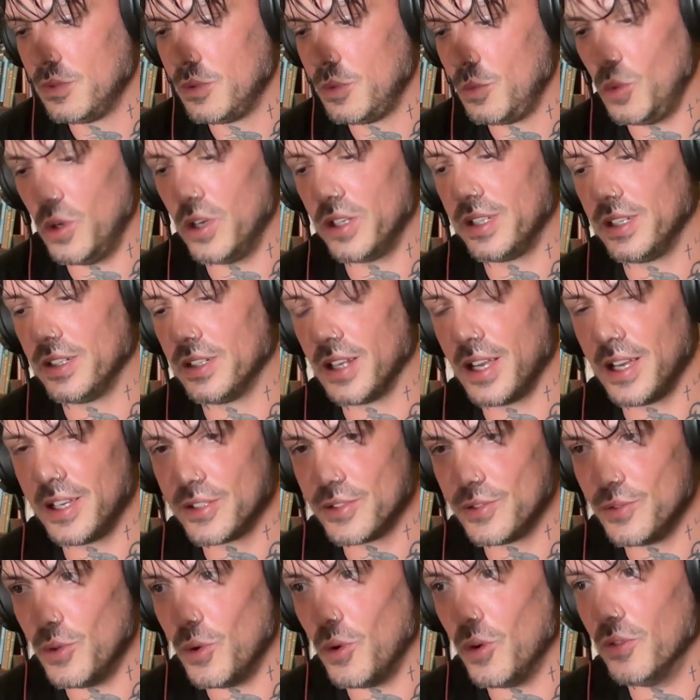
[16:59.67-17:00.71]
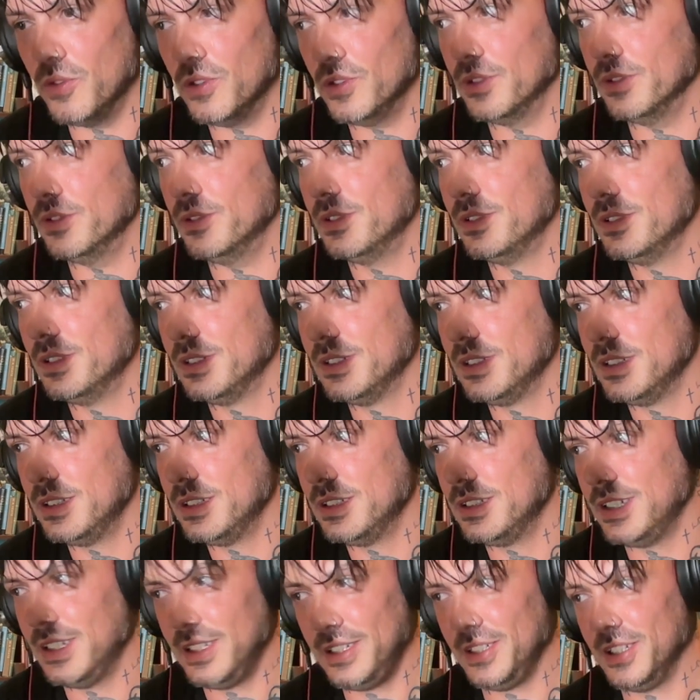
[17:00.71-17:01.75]
working class northern
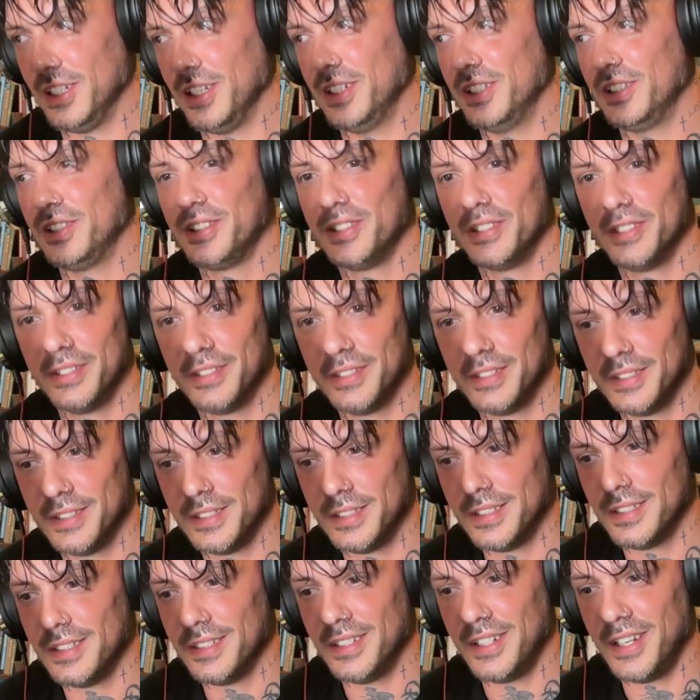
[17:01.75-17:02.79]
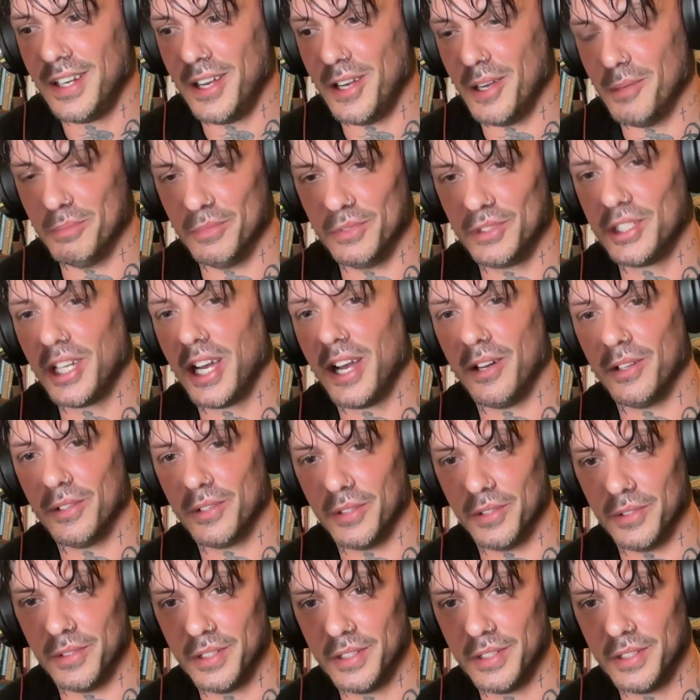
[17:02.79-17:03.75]
English childhood,